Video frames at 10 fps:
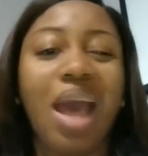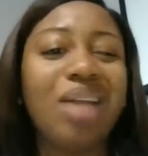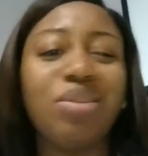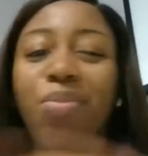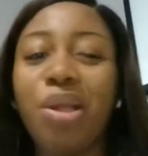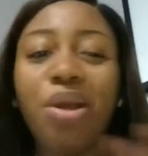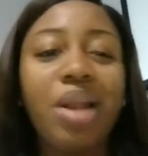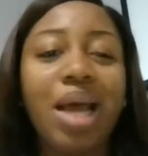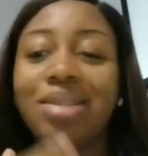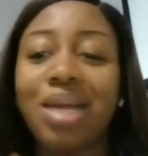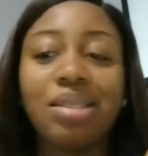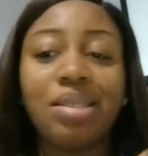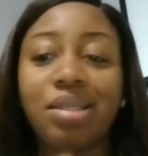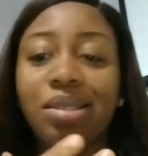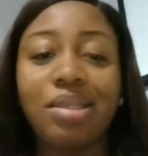And so many other
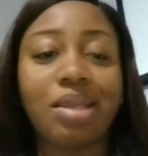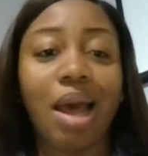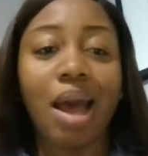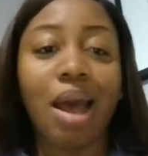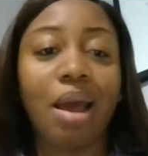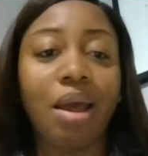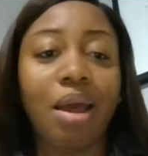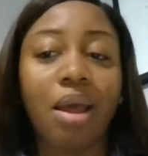strategies that